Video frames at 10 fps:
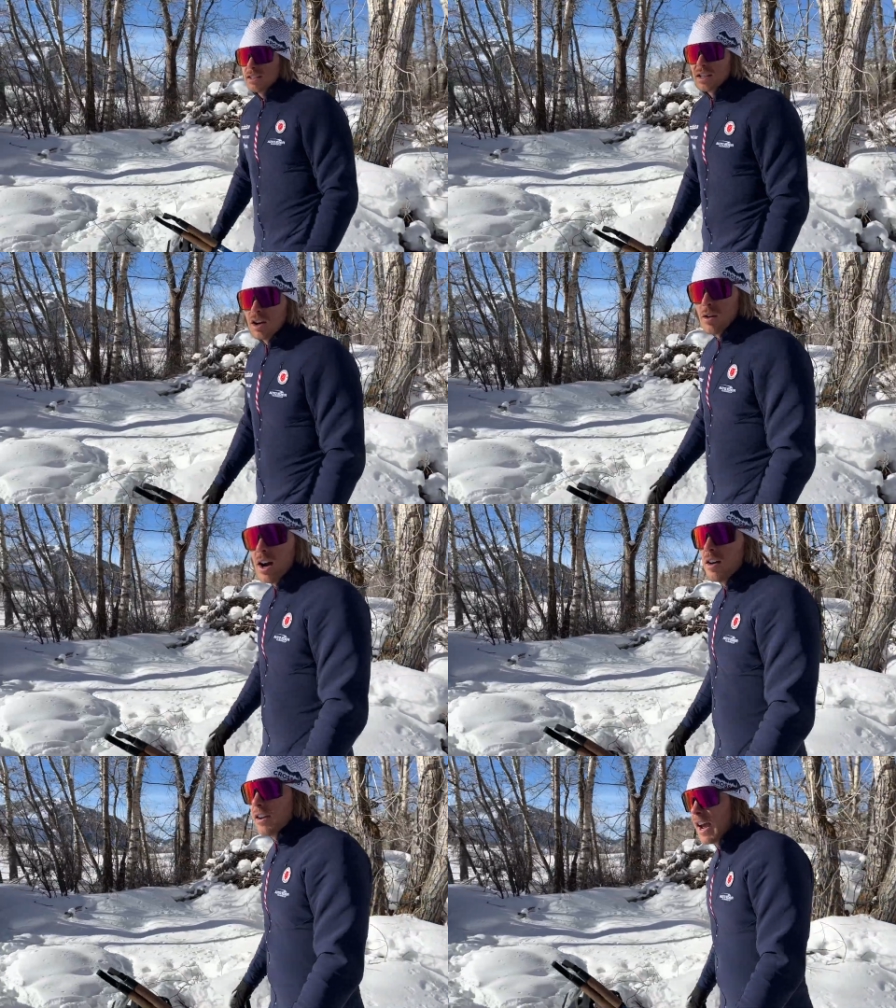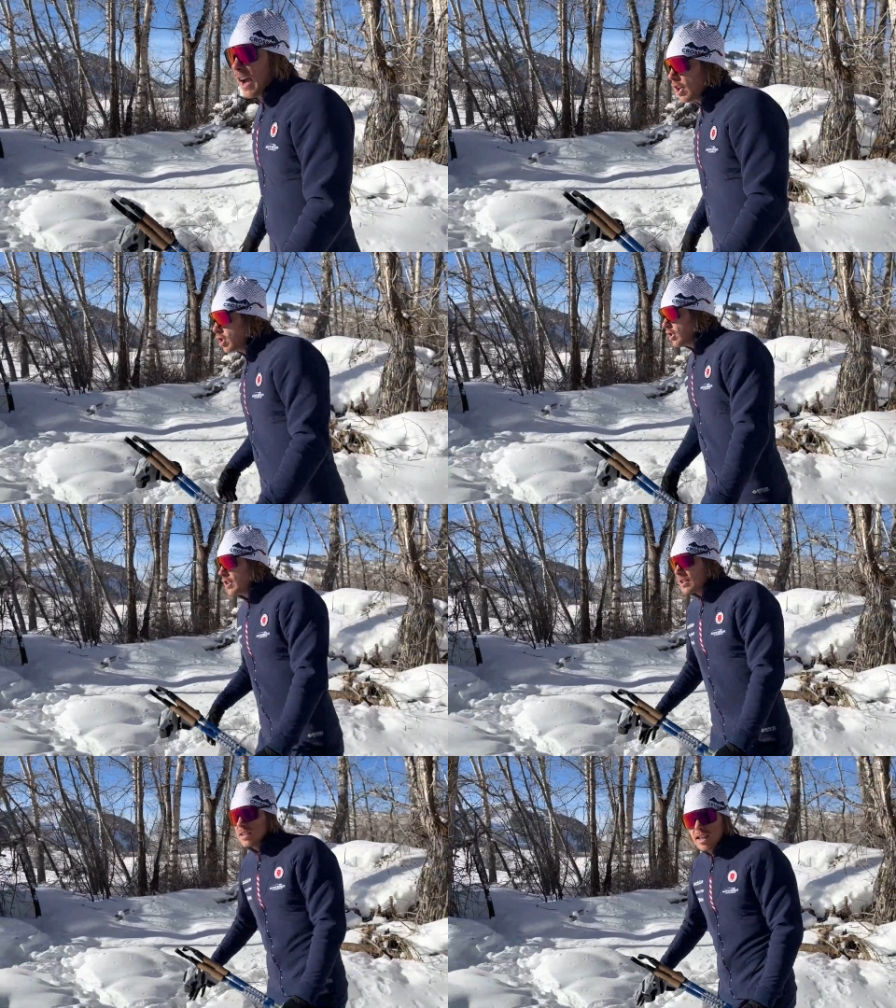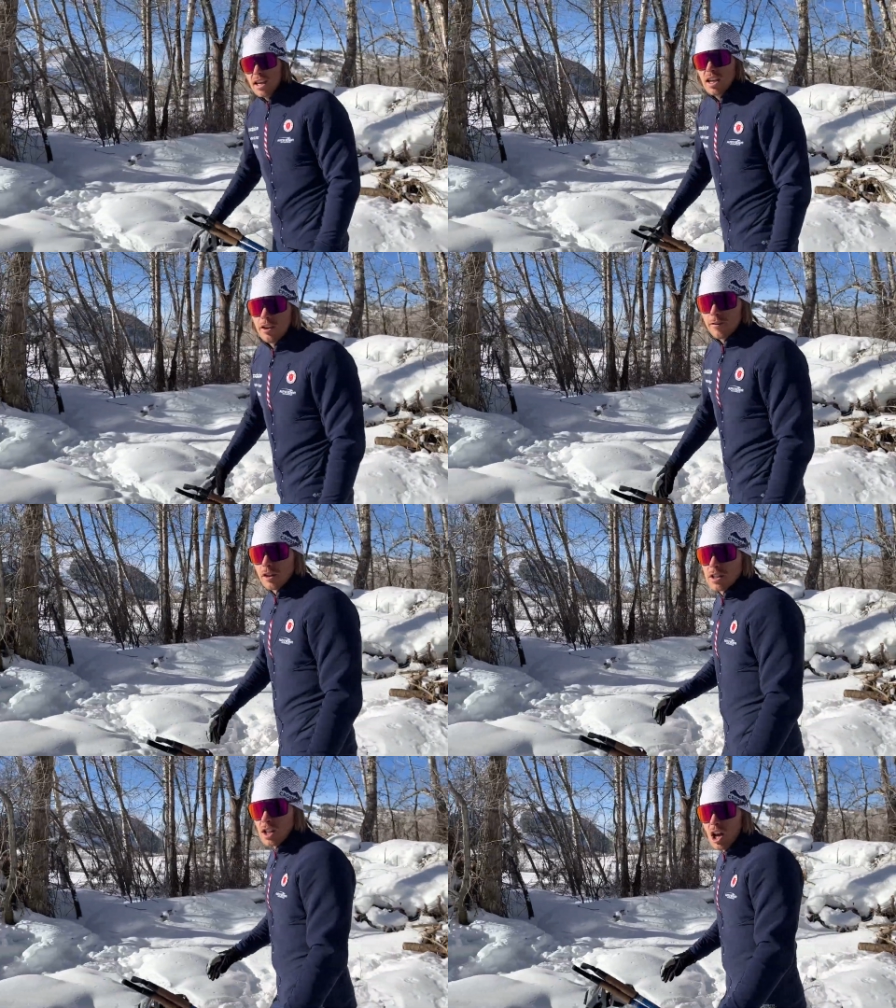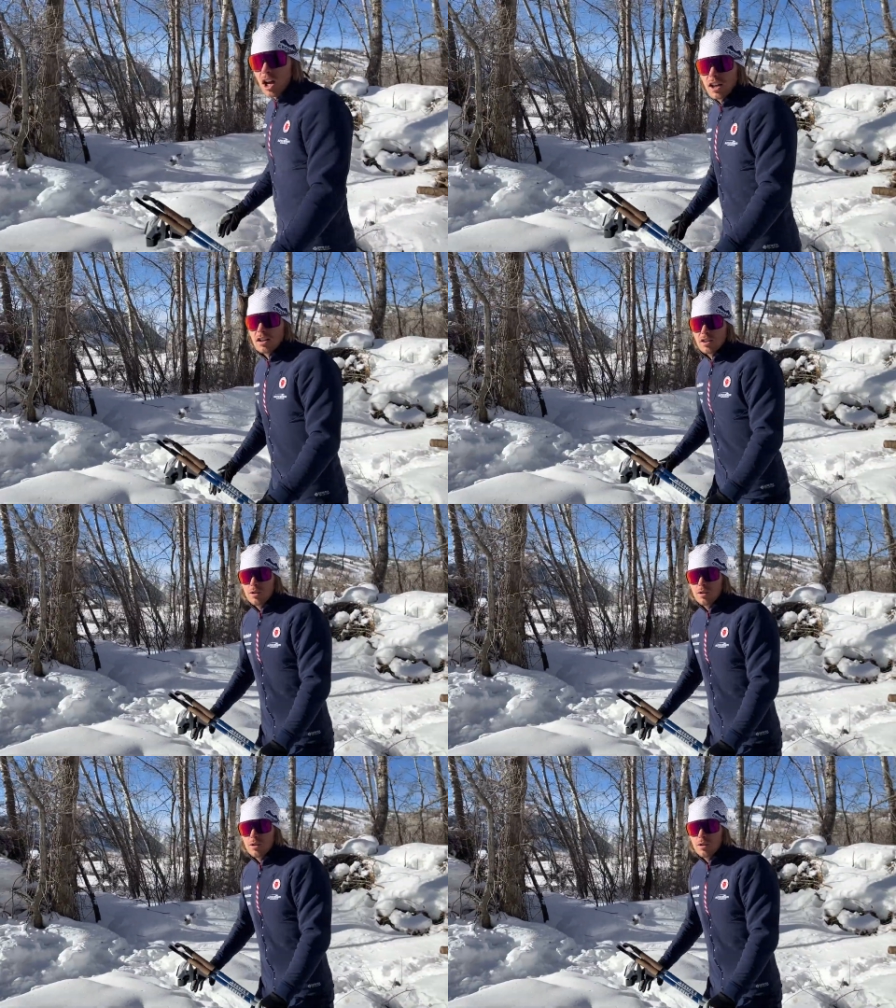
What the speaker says: to go out and actually ski for as long as you